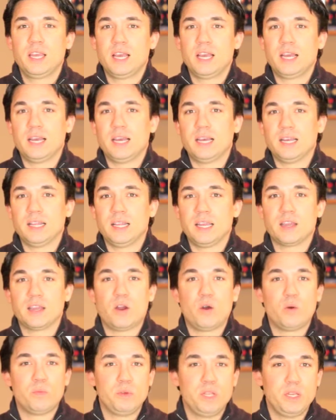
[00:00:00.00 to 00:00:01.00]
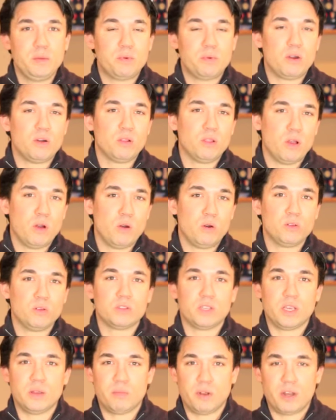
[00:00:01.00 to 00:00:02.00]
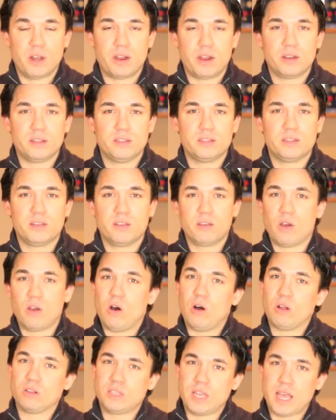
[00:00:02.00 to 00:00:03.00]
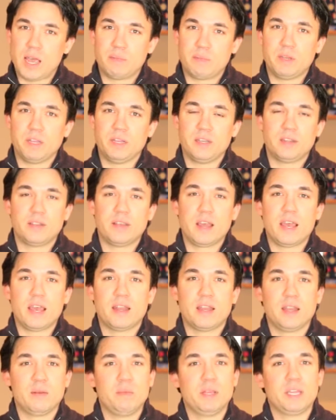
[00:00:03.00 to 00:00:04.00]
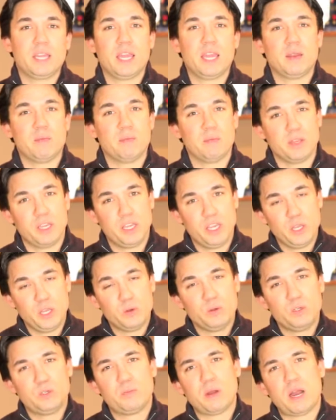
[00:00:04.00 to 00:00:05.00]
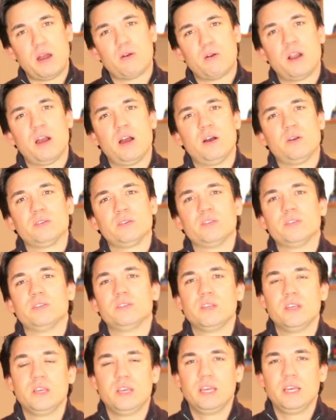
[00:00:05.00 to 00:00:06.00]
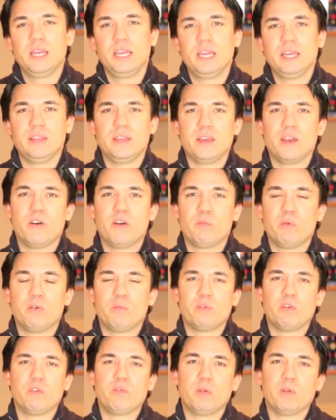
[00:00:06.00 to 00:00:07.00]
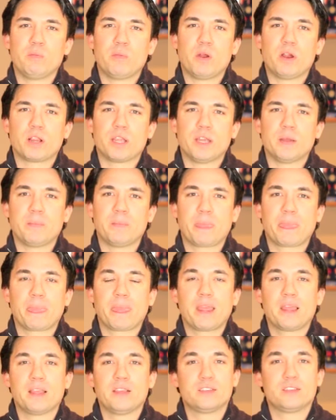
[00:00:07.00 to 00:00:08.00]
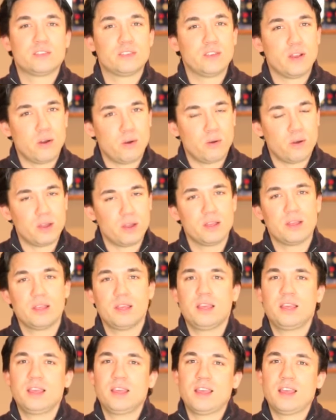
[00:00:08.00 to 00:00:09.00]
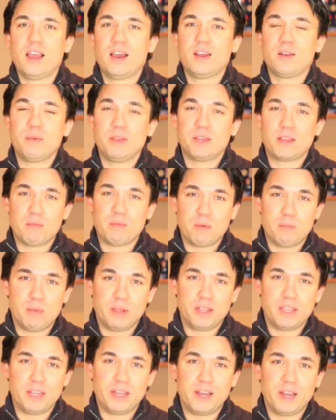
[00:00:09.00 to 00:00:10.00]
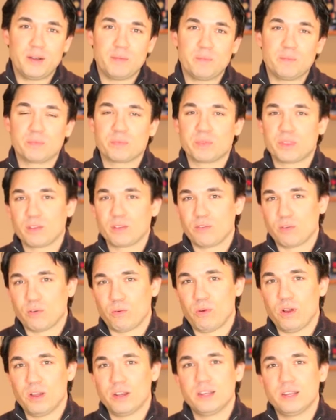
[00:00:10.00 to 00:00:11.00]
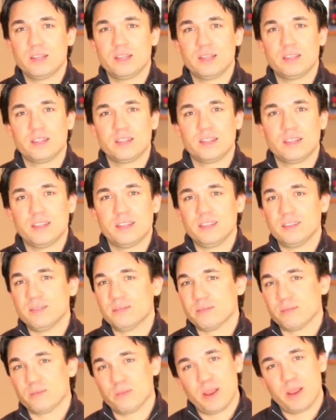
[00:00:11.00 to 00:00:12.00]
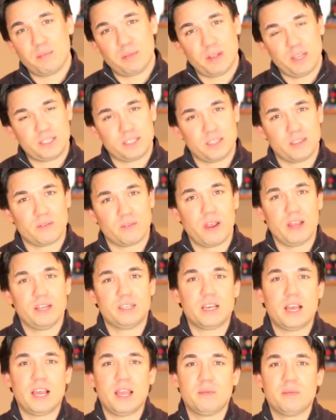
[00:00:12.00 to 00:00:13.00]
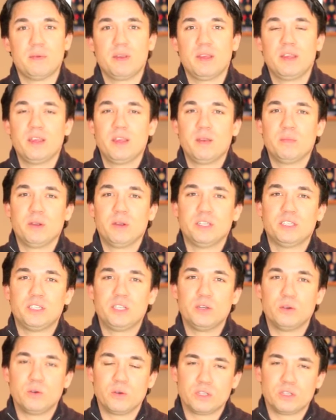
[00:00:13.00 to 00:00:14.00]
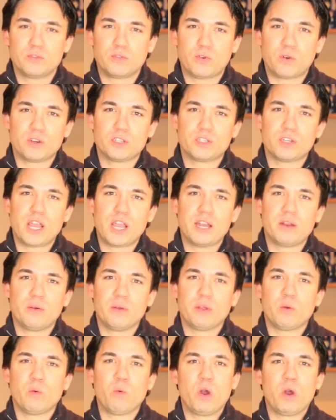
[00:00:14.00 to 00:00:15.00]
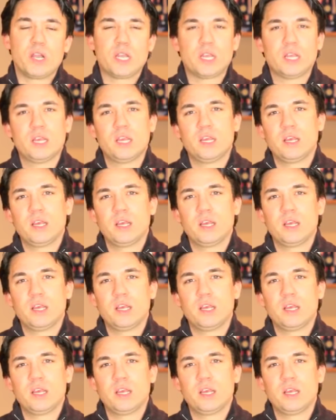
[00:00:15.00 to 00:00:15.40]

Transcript: uh, like Home Depot, Lowe's, and Menards all tapped into that and became huge powerhouses in the home improvement market. So, how to become a billionaire? For one, right place at the right time, but two, it's foreshadowing what